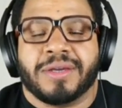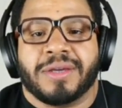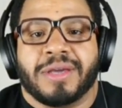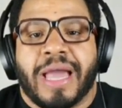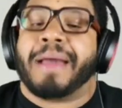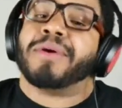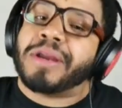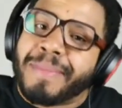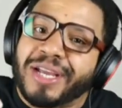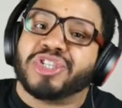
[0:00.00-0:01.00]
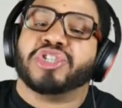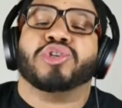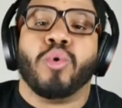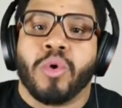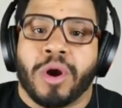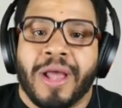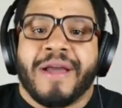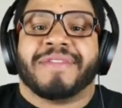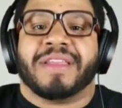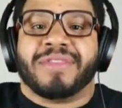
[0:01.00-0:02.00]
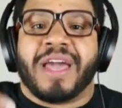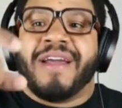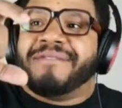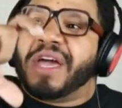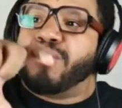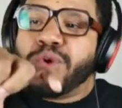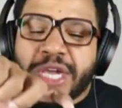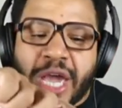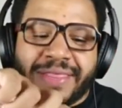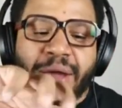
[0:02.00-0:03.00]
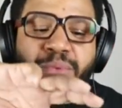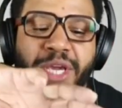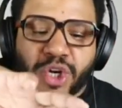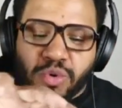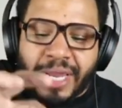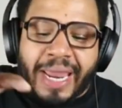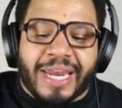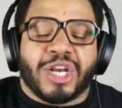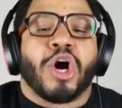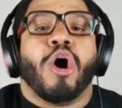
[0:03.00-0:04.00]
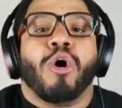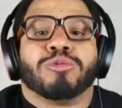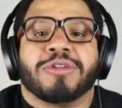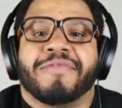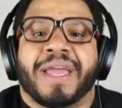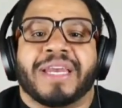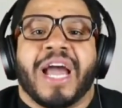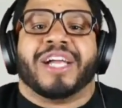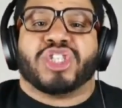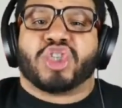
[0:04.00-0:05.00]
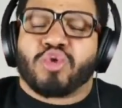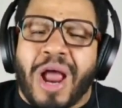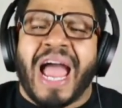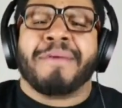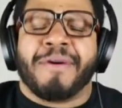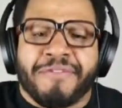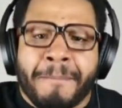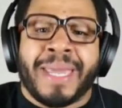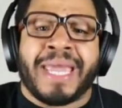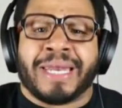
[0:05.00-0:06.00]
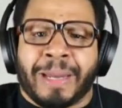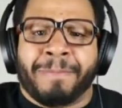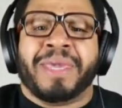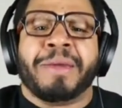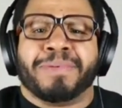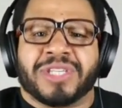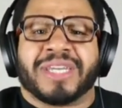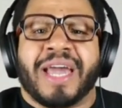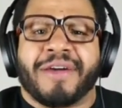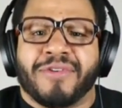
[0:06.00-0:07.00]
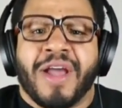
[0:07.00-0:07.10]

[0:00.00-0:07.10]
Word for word: I'm going to make sure that that that we that we create and cultivate a tribe of men and people together